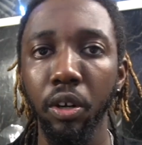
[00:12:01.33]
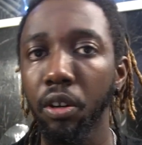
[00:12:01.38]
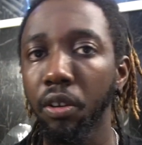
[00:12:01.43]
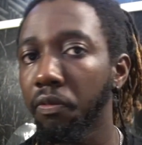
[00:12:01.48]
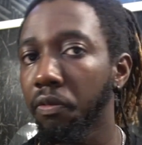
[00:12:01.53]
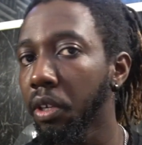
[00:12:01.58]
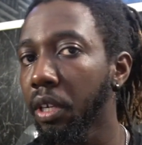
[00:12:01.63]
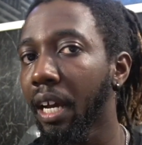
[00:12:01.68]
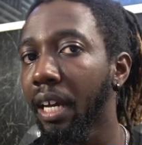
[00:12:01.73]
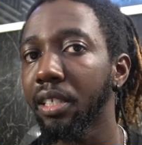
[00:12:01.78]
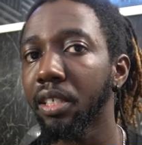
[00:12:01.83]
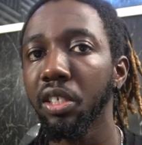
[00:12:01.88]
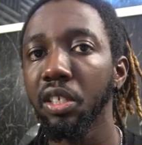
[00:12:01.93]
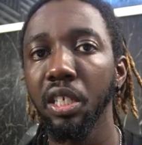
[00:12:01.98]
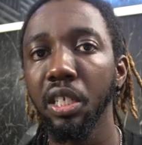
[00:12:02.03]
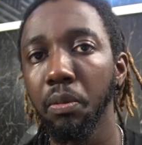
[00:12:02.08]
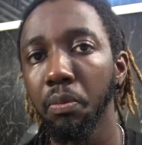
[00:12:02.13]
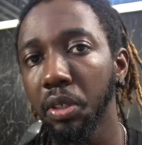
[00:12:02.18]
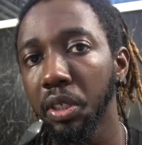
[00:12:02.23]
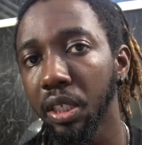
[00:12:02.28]
if you guys see
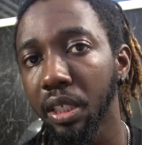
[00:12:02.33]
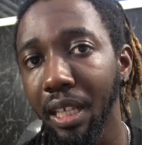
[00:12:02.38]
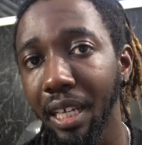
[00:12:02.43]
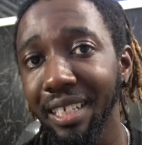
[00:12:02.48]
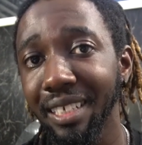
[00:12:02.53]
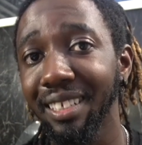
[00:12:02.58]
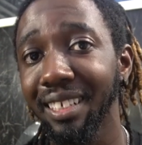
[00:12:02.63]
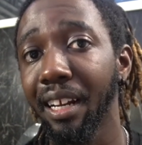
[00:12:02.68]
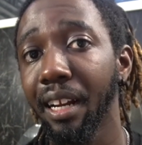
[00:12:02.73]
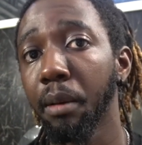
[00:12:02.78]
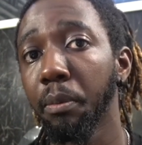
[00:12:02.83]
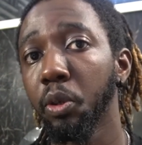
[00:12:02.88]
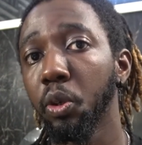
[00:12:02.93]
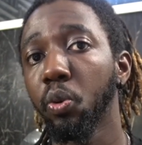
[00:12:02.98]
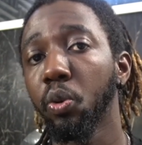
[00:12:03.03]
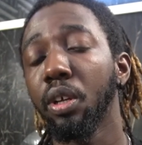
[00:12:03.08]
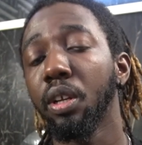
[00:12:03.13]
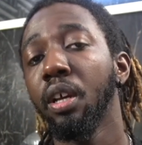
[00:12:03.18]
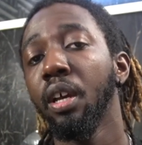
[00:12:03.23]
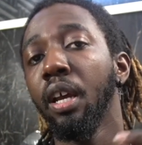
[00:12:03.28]
any mistakes that I'm
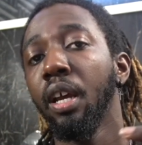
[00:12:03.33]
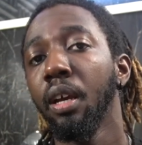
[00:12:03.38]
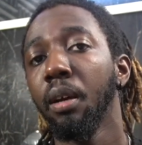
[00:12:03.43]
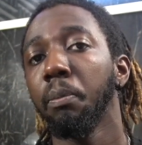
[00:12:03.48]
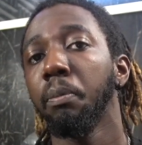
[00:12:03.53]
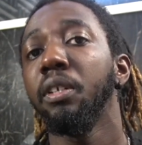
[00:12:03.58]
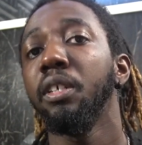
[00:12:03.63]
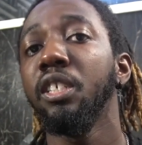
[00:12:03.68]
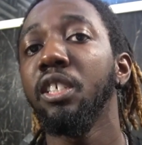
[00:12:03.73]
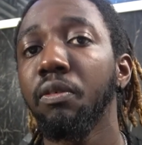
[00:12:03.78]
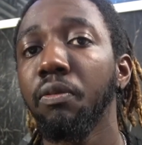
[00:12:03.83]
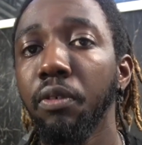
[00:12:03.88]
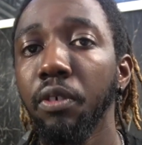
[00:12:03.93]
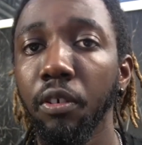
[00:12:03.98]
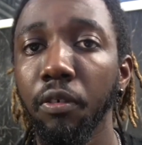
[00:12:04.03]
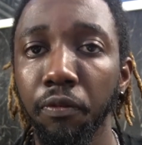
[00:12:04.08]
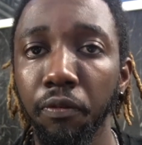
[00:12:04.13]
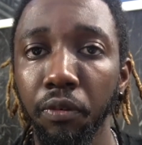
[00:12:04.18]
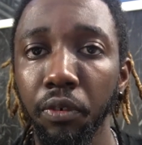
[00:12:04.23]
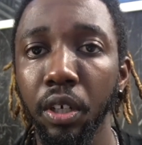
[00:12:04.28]
doing, please
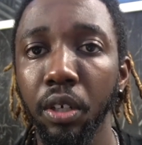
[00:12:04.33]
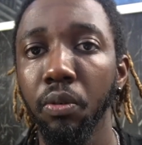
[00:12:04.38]
feel free